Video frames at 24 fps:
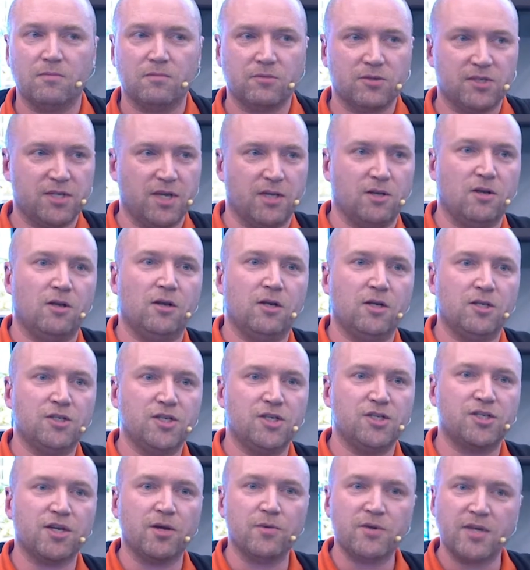
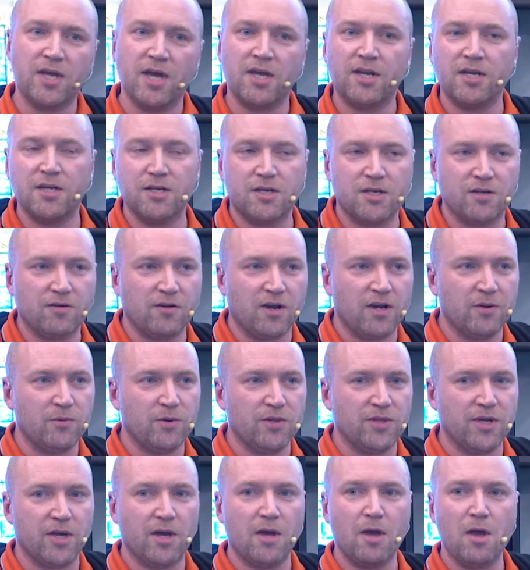technologies don't yet integrate
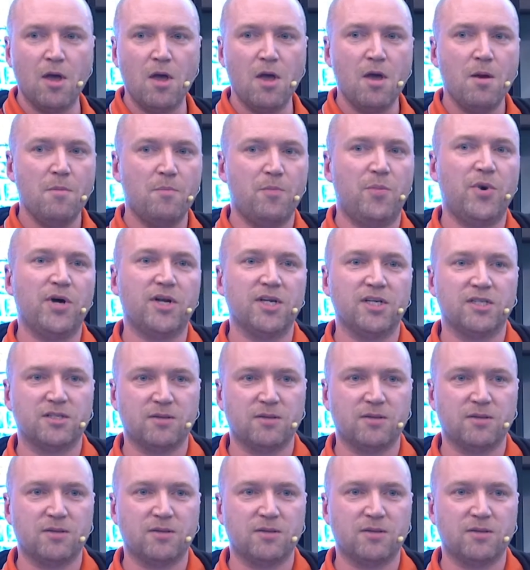with it. But it's